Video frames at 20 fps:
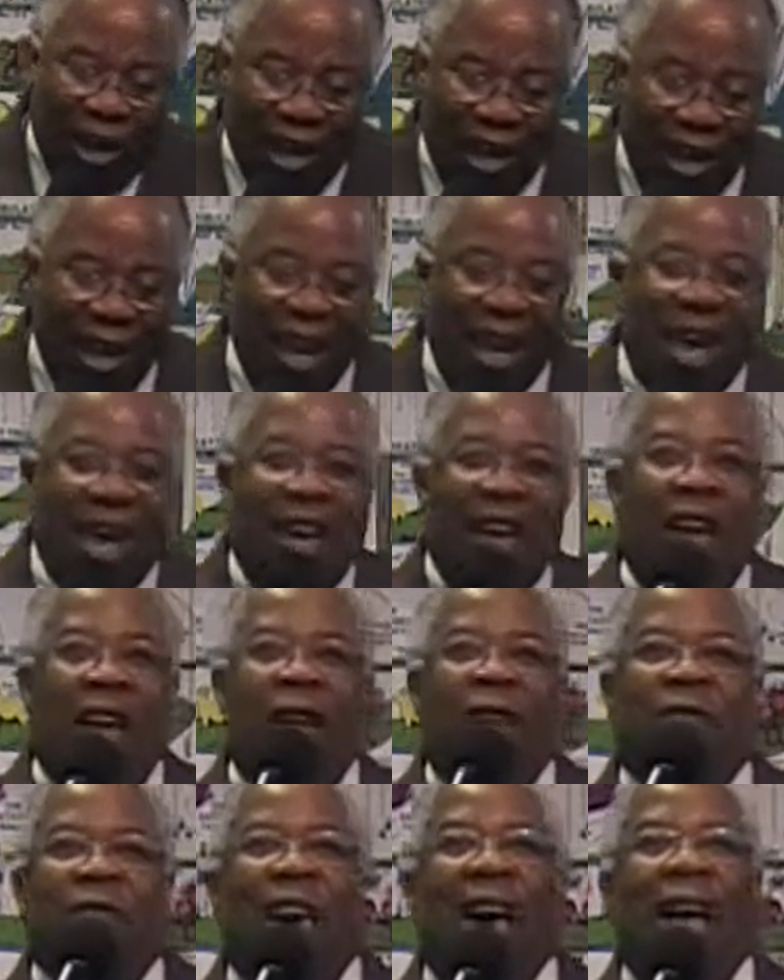Hallelujah.
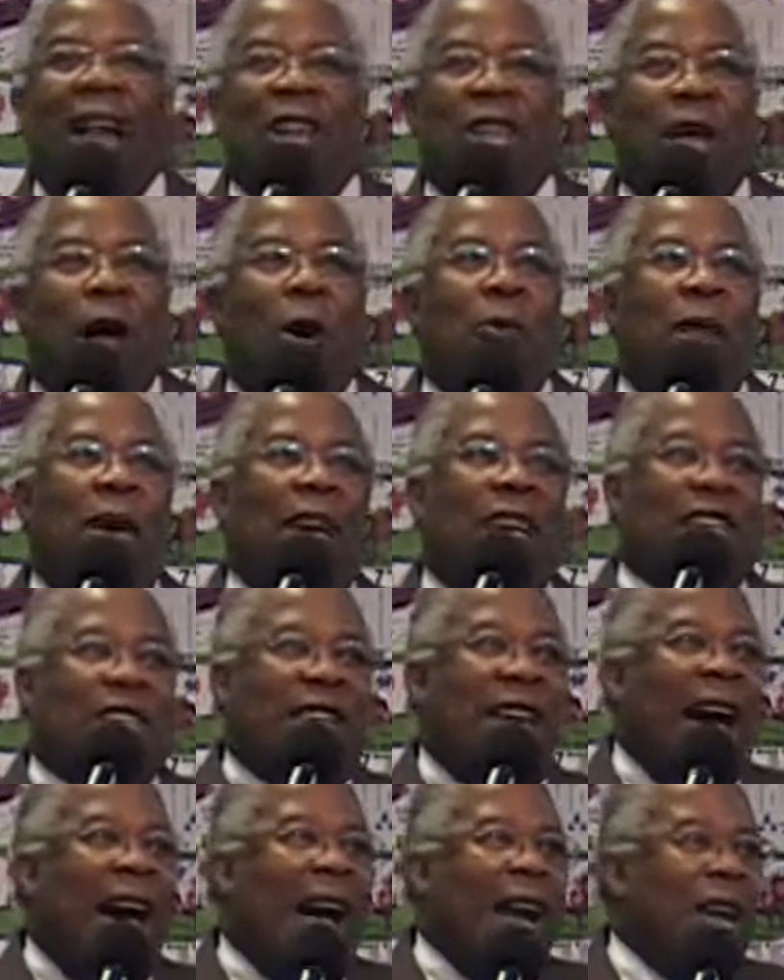If that don't
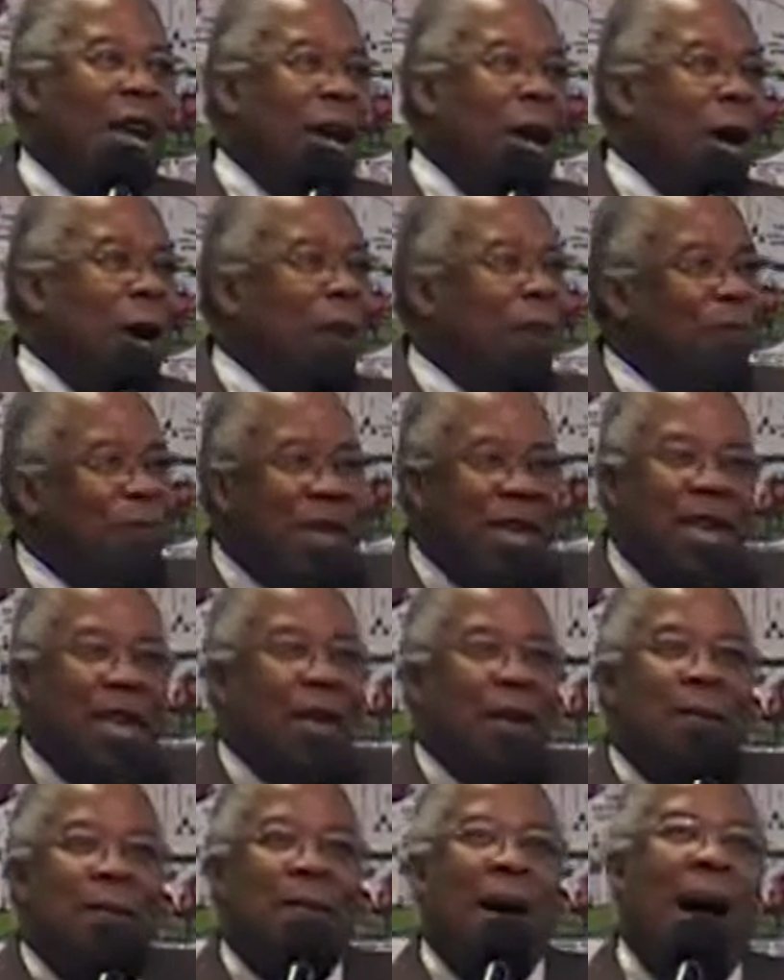excite you,
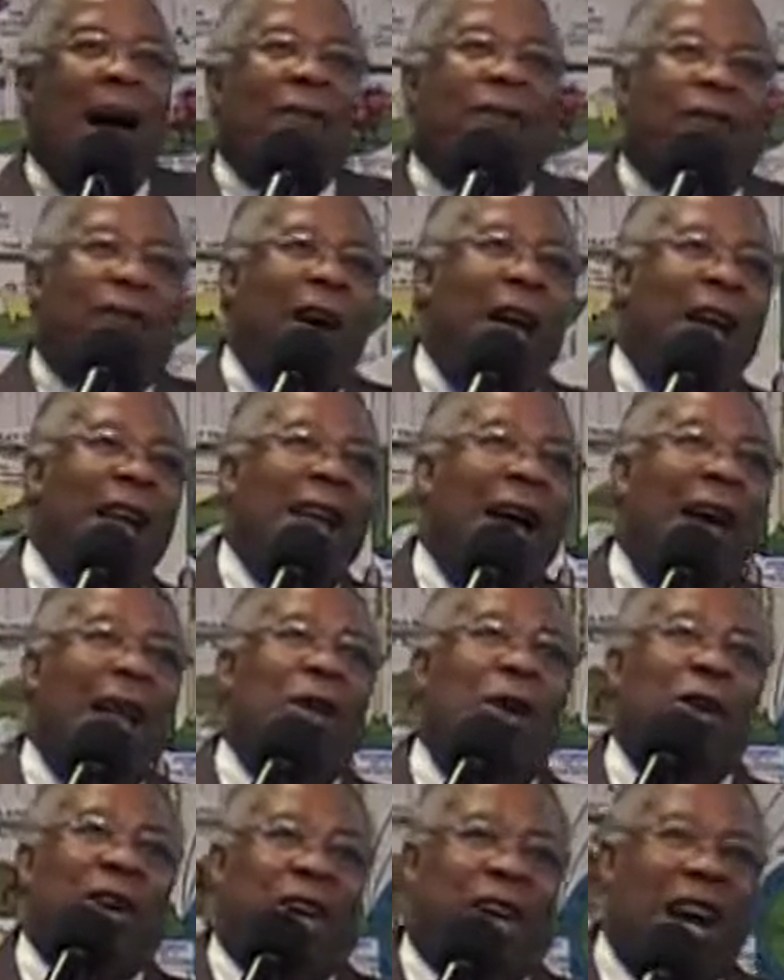yes. my friend, I
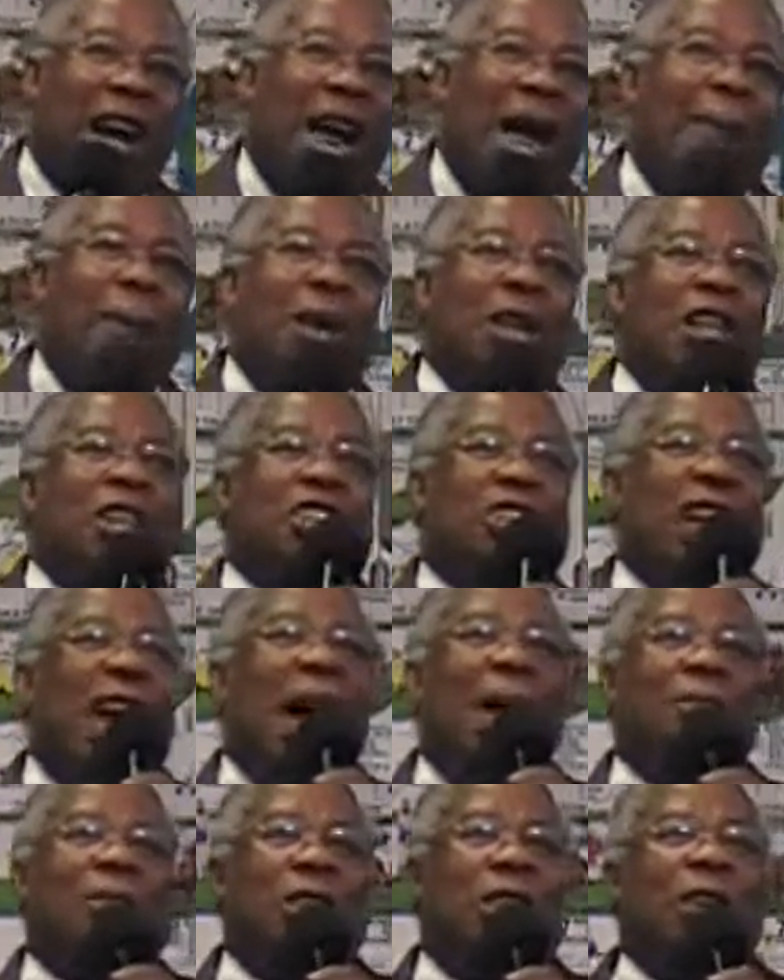don't care how many
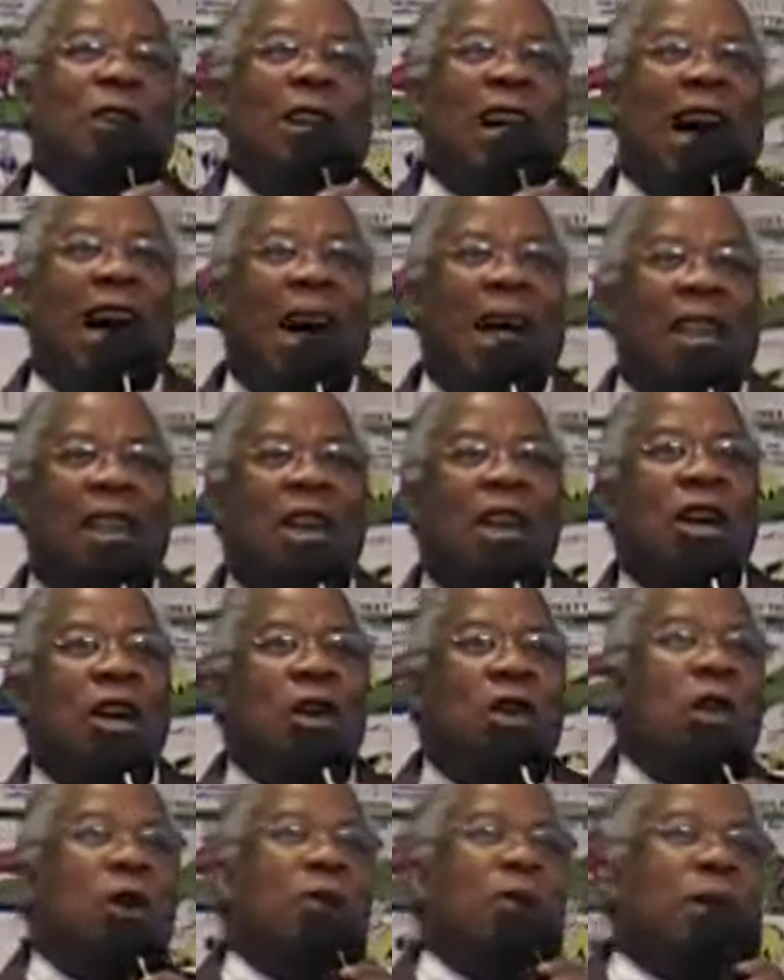jobs you
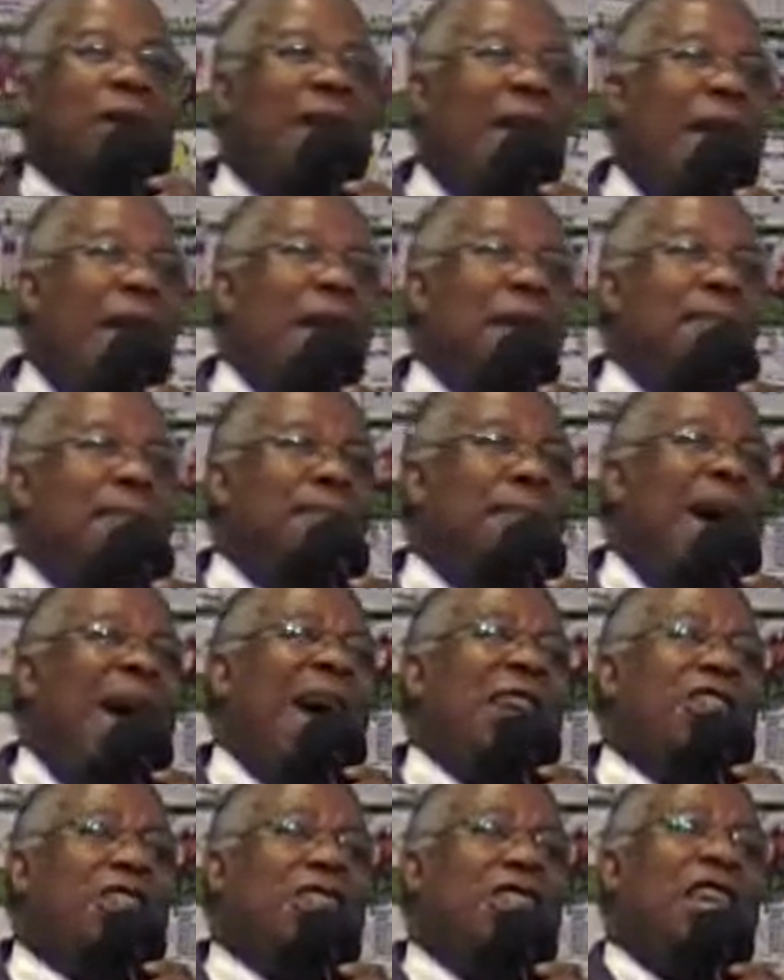got, you can't
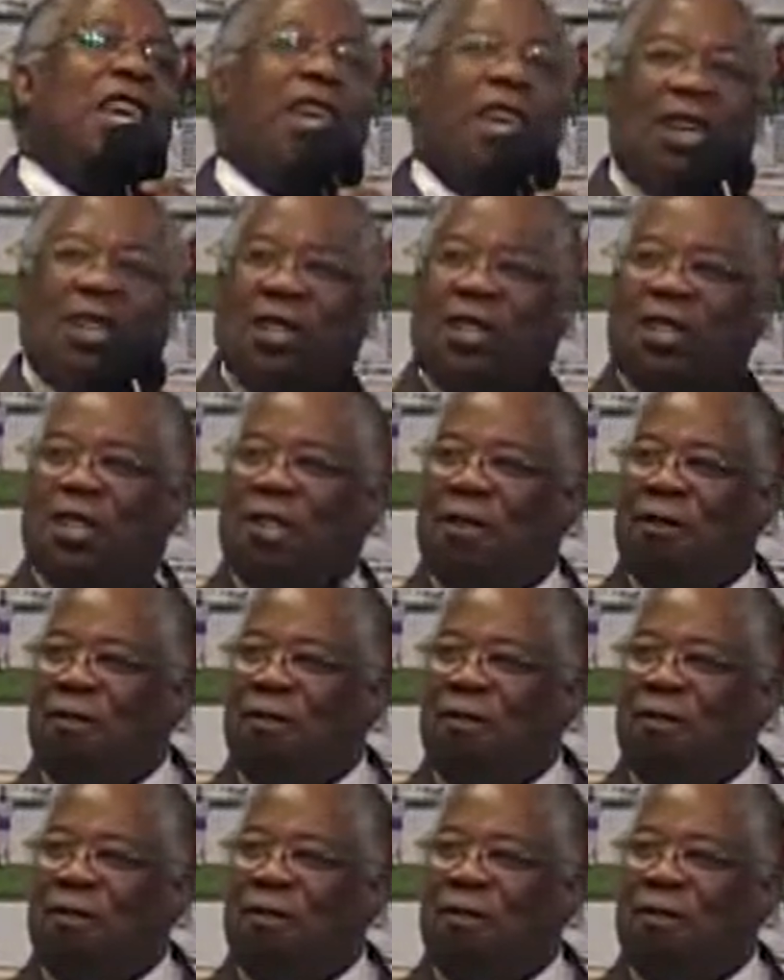match this.